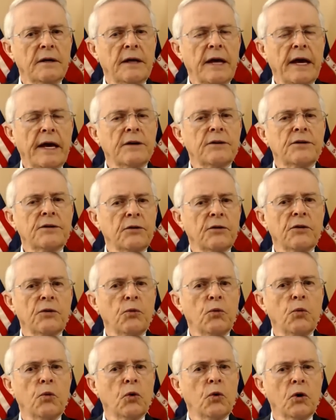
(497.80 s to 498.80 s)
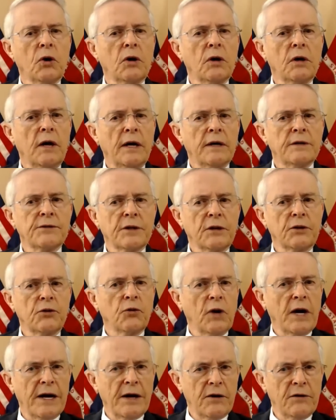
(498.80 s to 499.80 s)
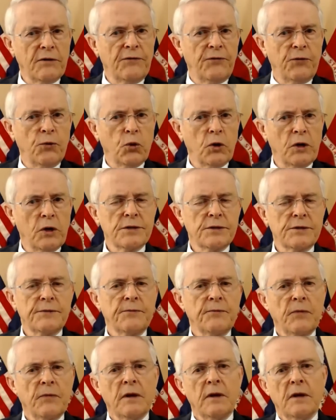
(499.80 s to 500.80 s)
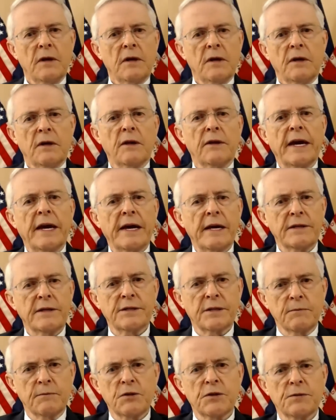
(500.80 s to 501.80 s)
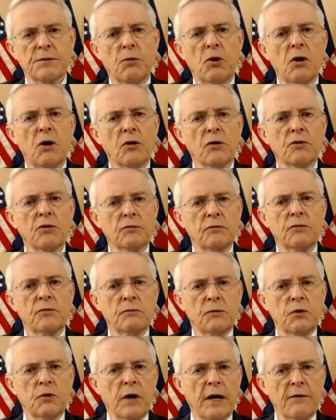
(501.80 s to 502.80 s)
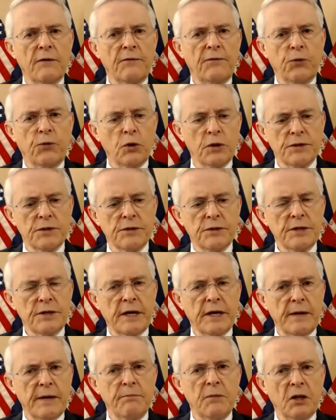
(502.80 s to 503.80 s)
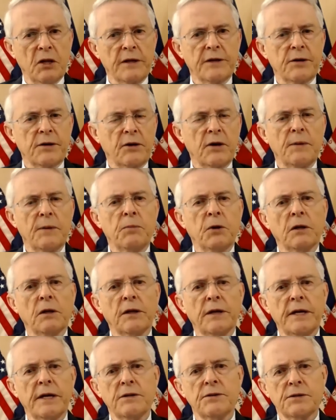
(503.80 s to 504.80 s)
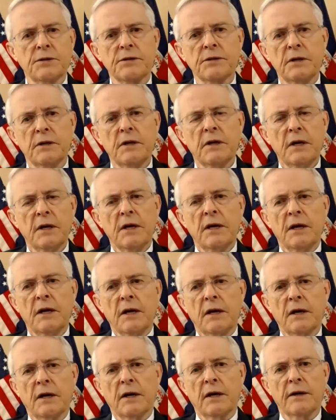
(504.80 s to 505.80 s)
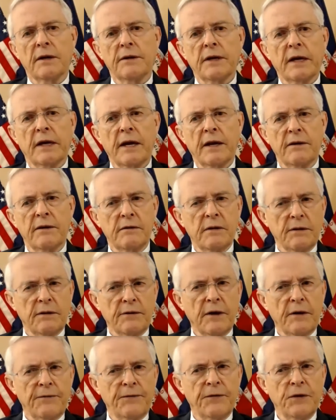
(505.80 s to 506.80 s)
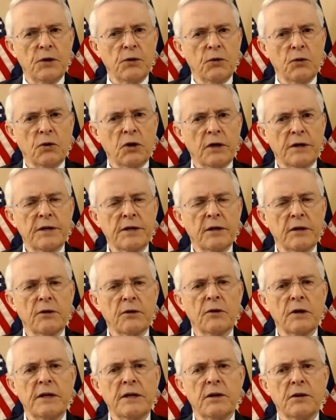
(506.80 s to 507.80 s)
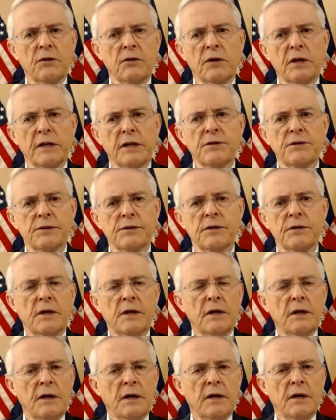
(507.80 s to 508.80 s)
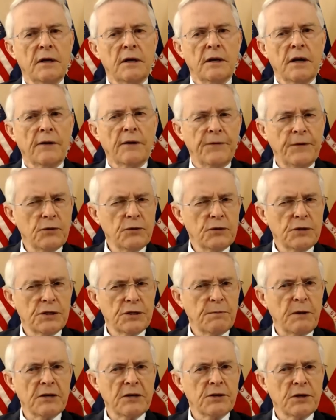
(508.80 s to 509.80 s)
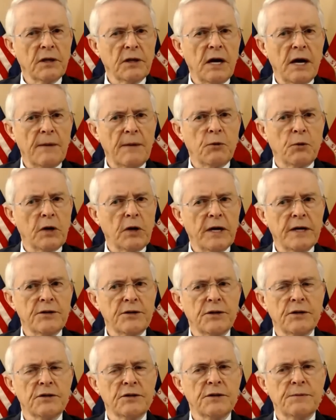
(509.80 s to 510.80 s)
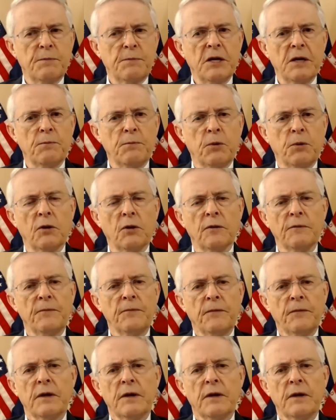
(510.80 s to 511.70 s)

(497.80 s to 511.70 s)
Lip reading: enter the war as a ground force. Now, they had some small ground forces. They had military police. They had a few artillery units, a few special operations people,